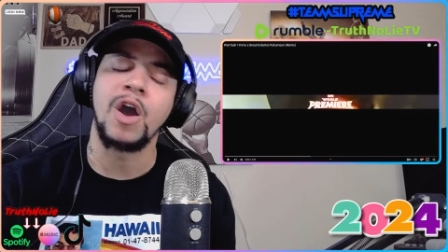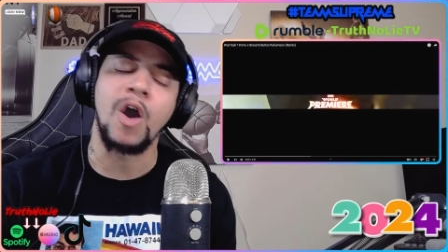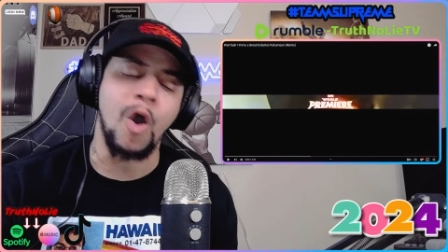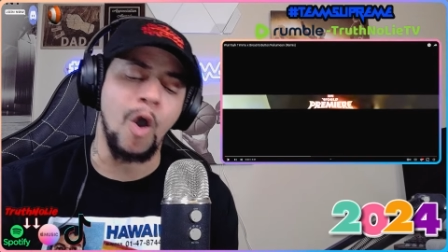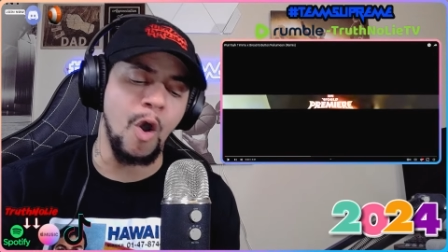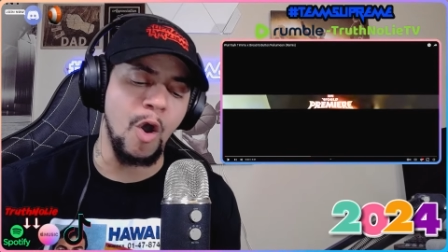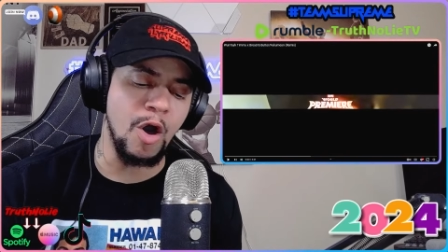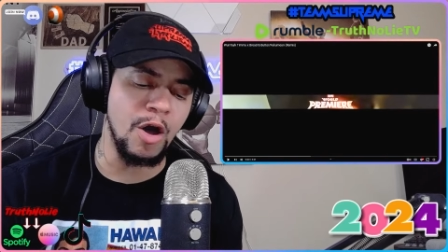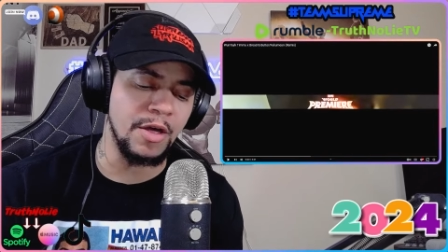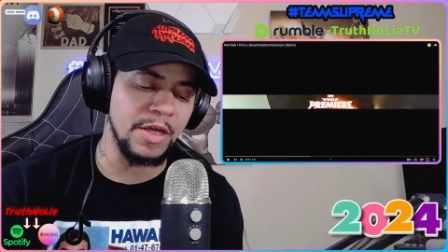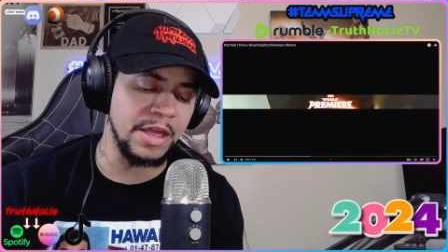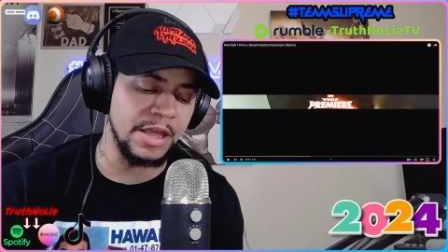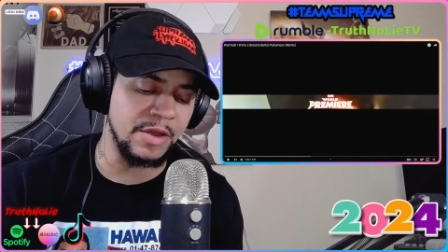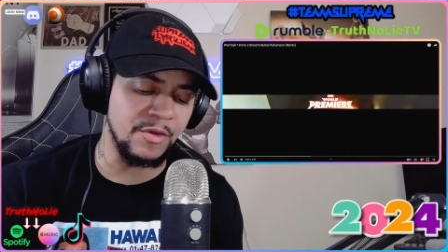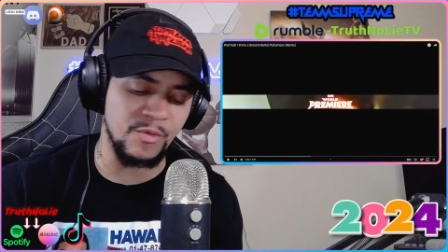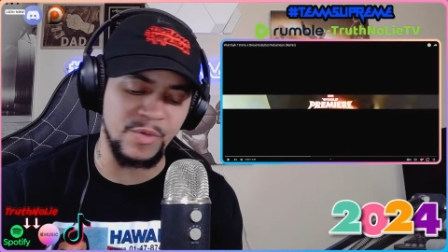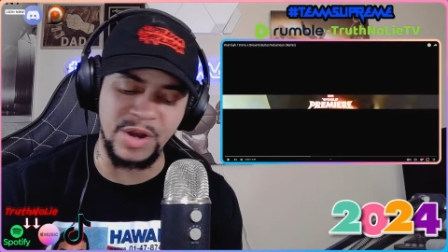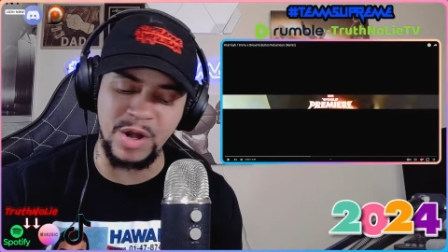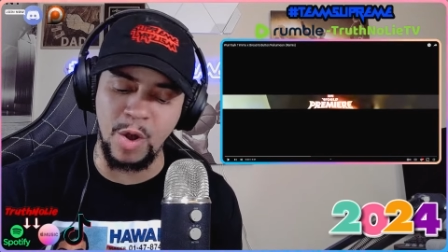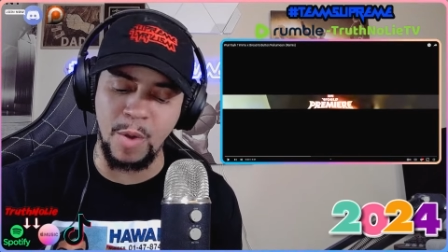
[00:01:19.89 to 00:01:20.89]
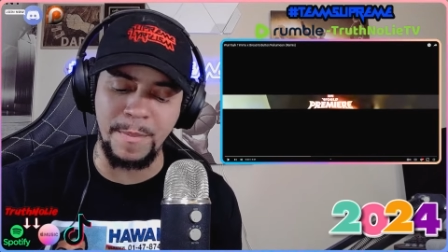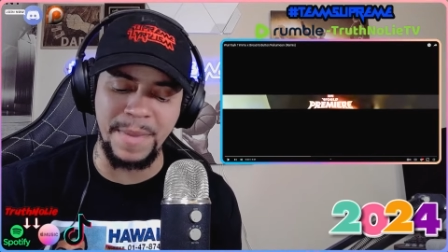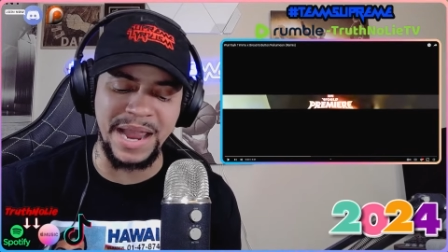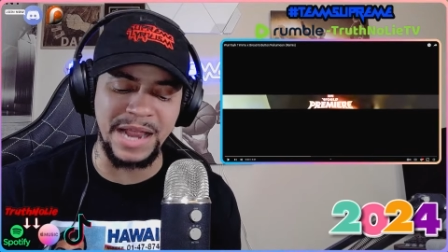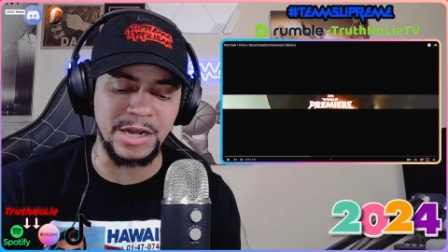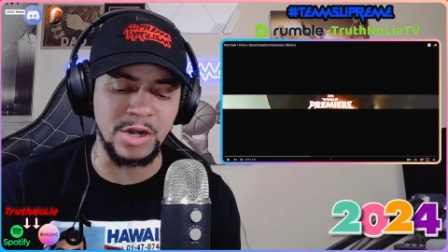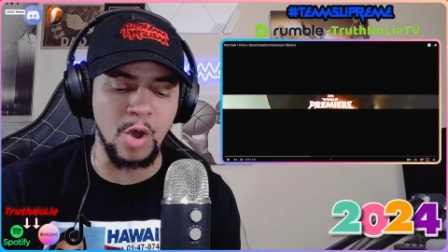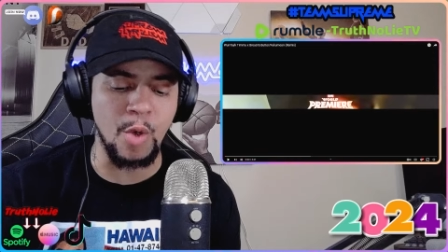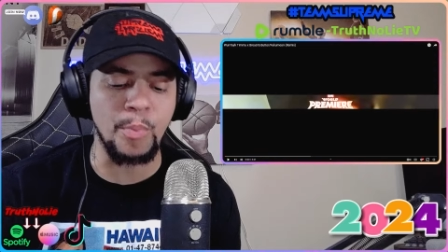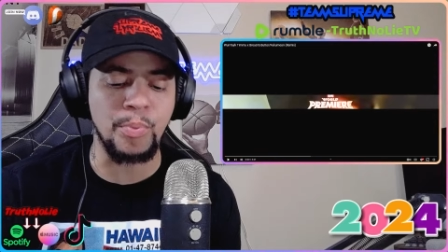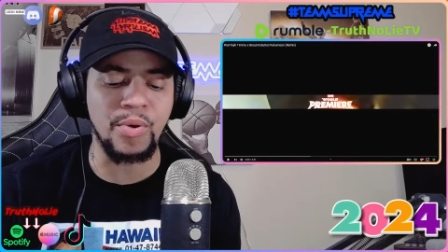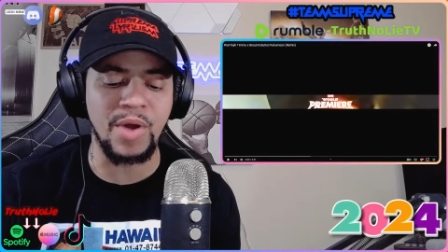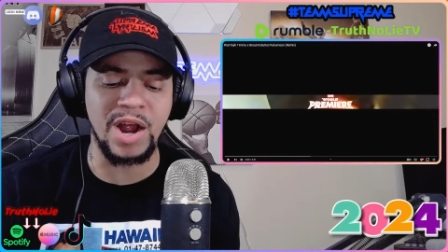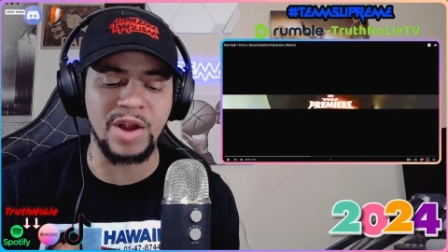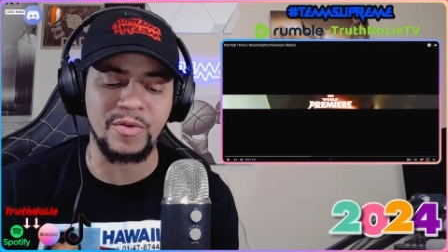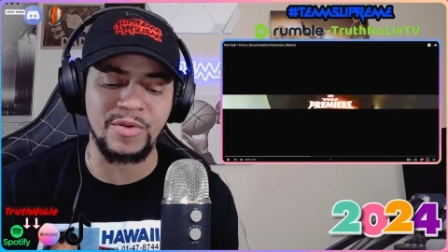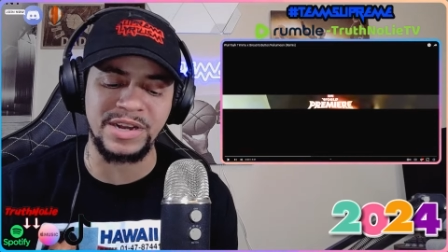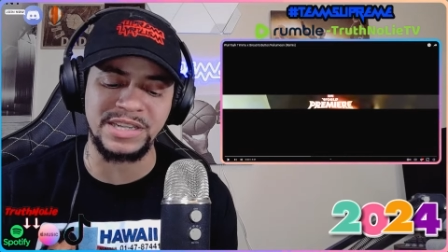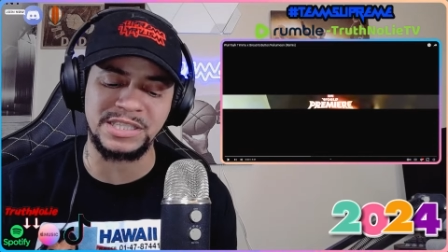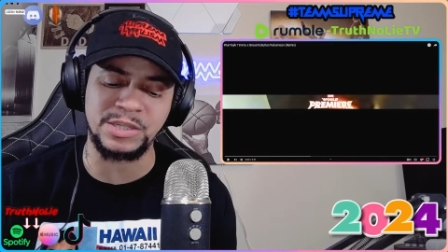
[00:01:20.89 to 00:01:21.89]
All if we don't make no
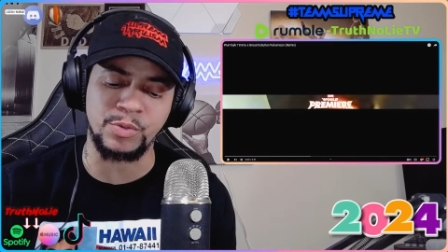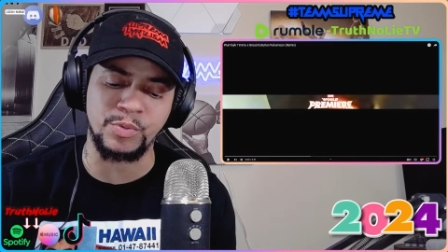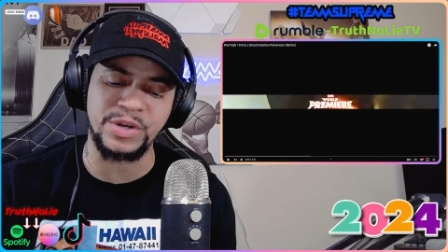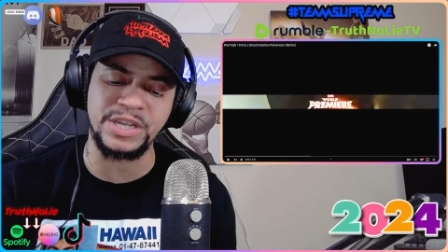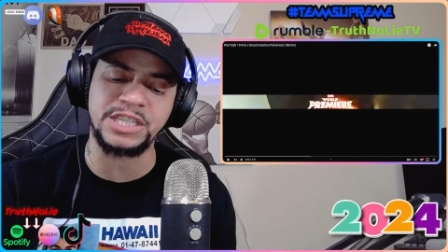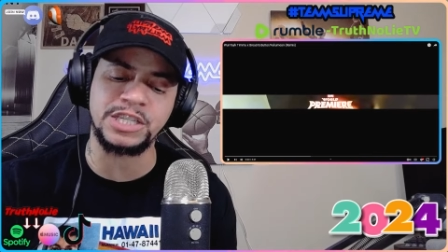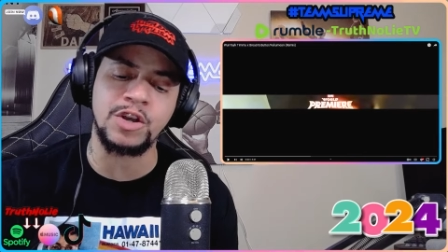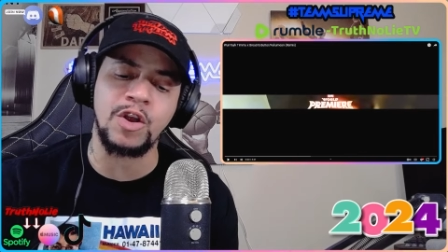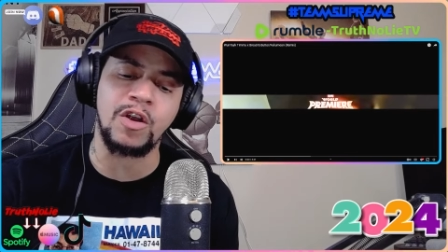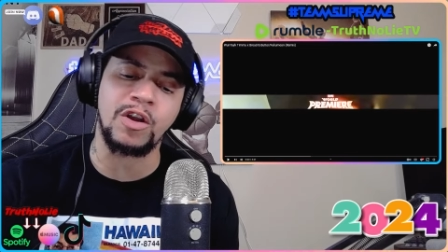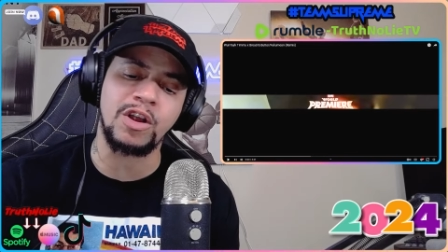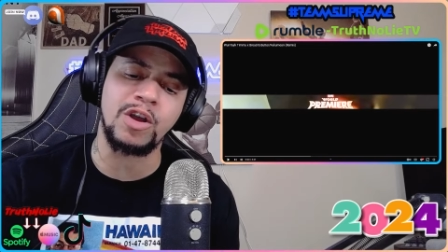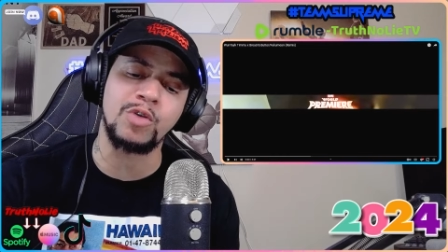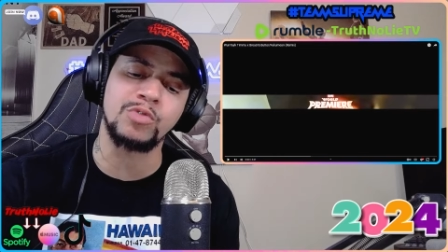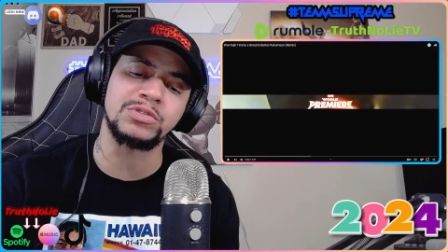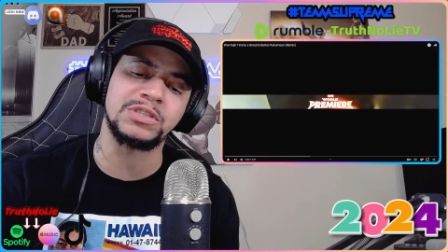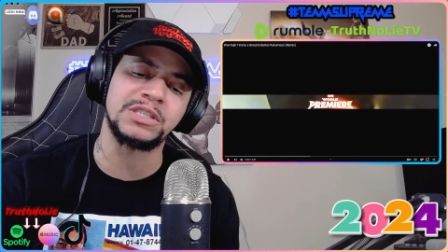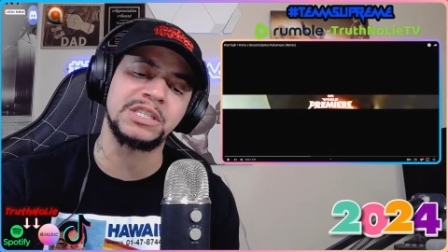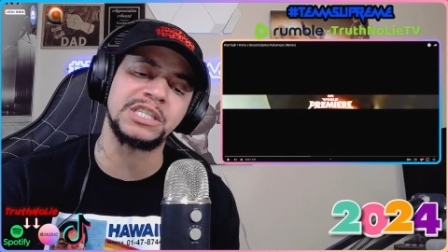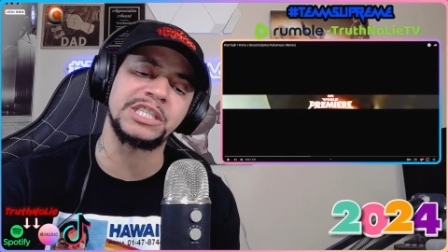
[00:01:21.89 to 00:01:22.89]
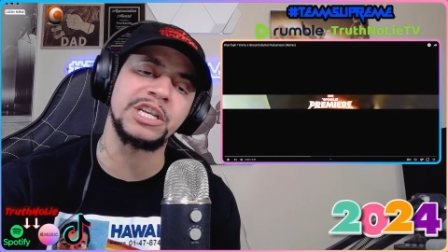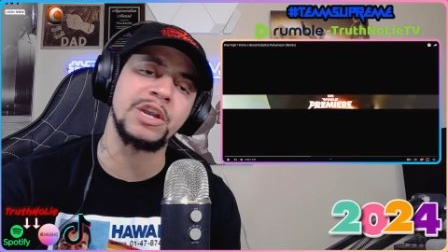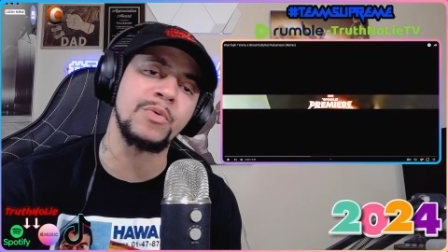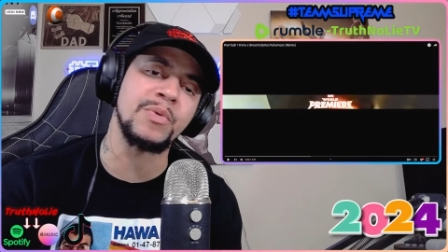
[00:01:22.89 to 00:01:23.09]
progress in reaching our goals this year,